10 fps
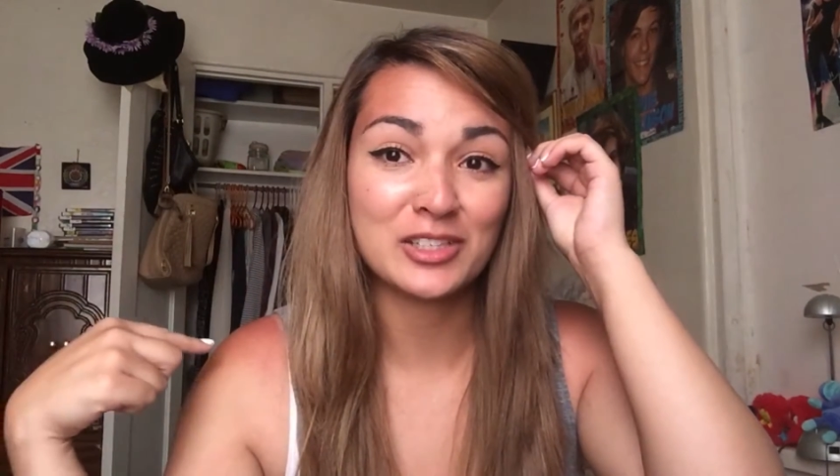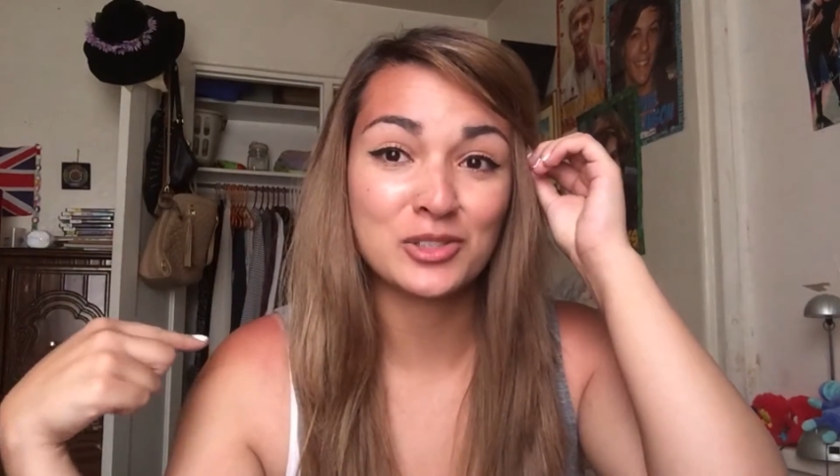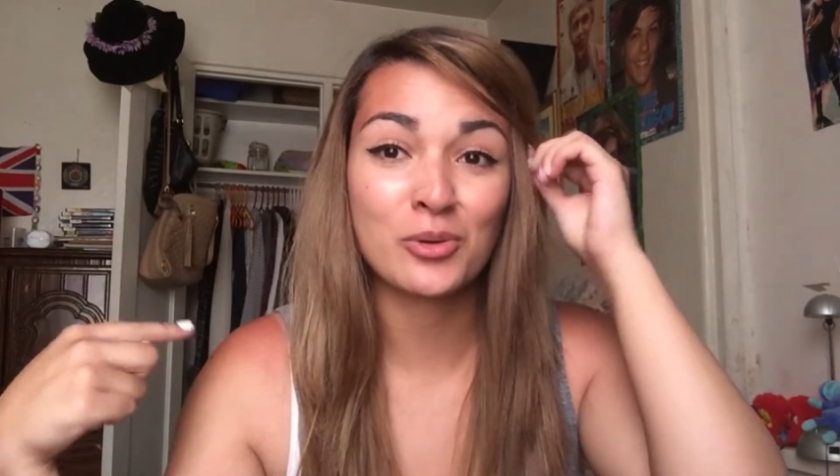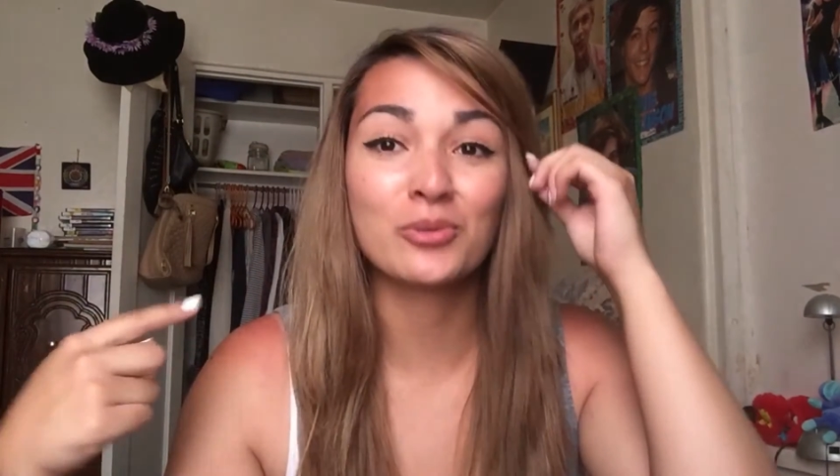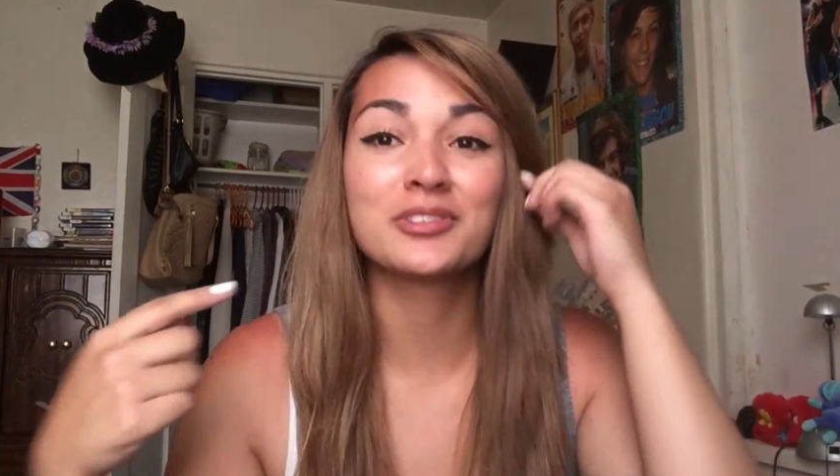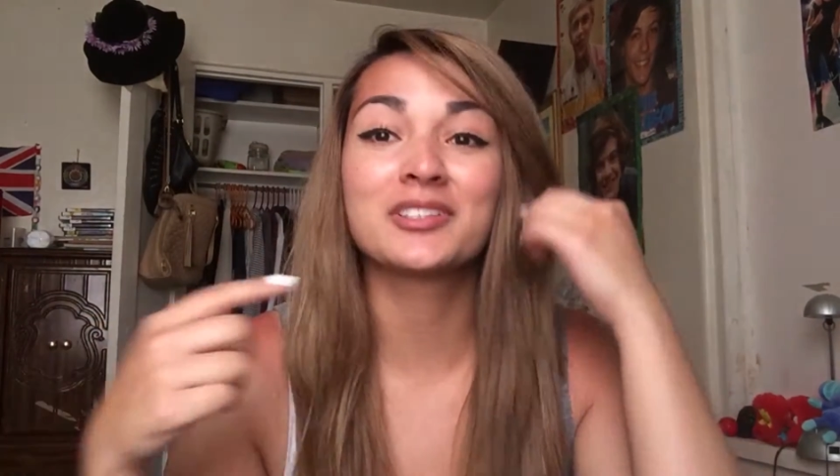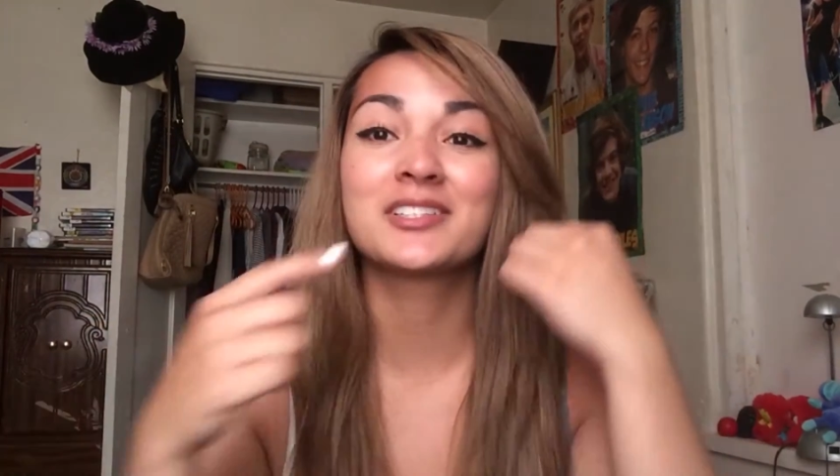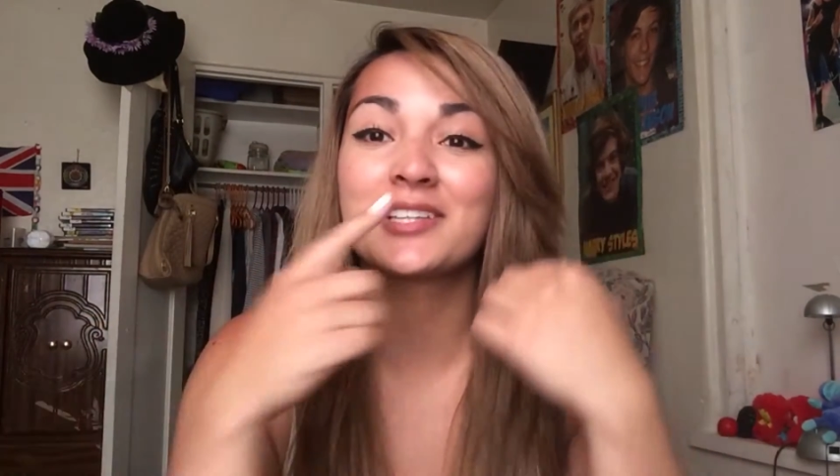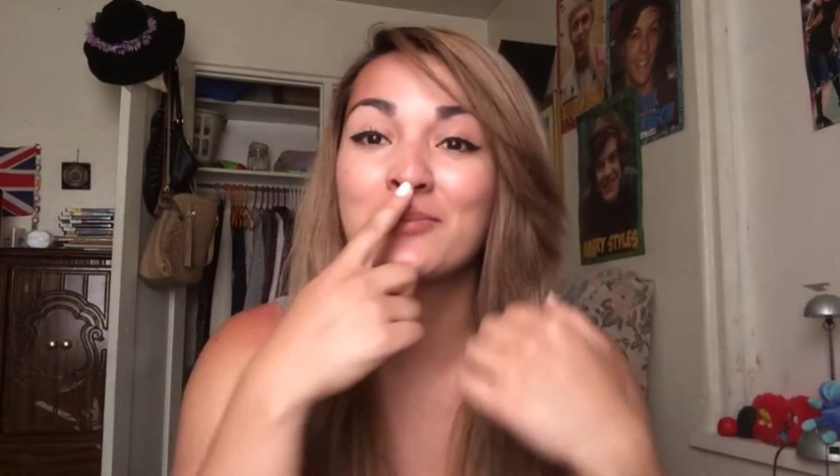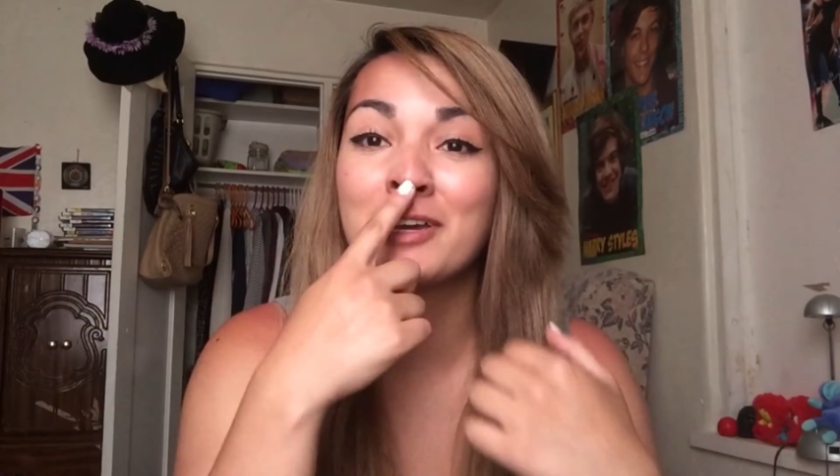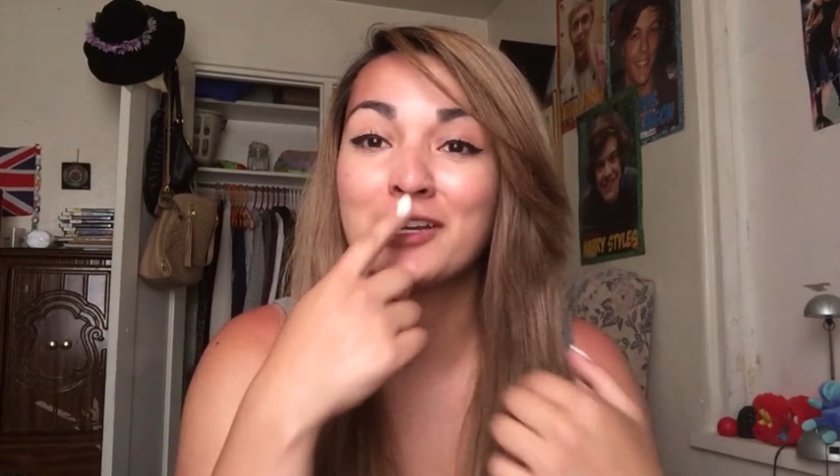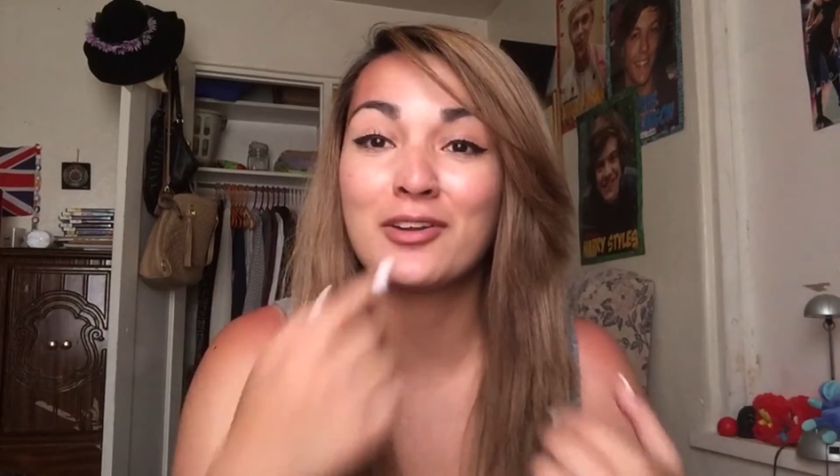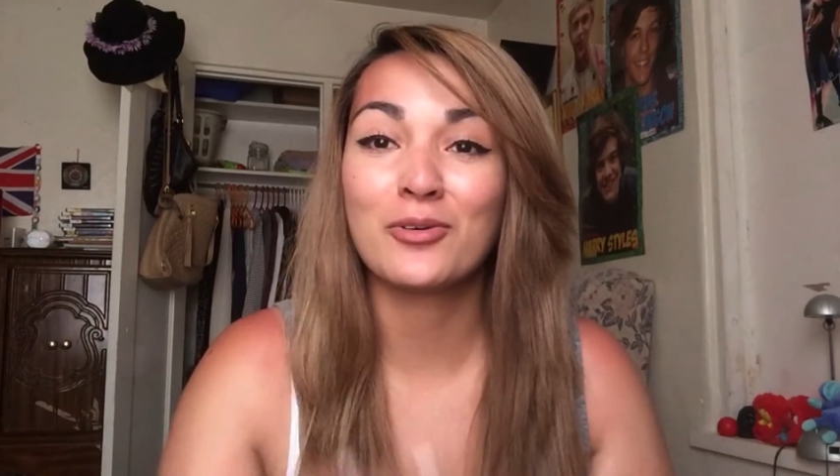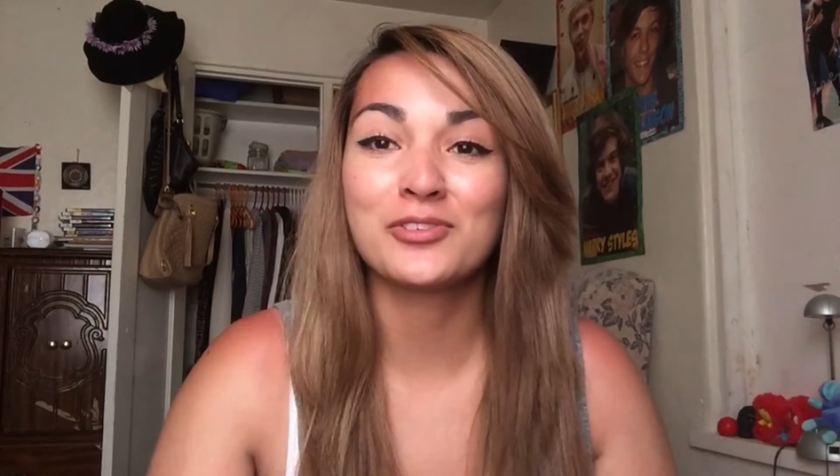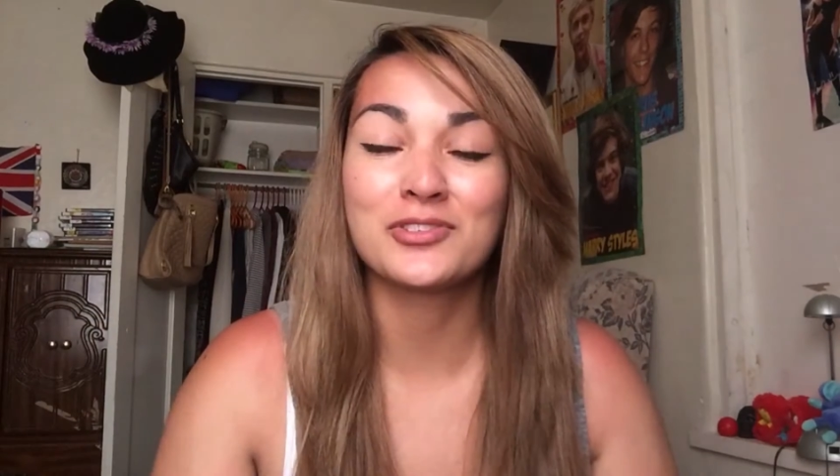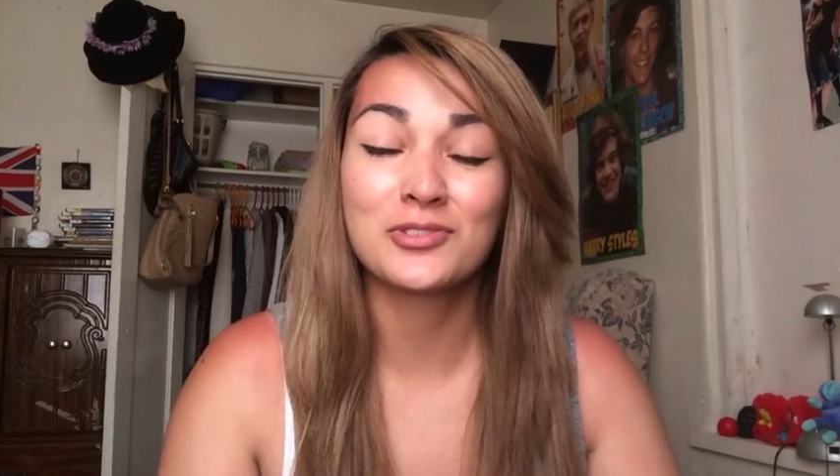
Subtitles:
shoulders and my nose is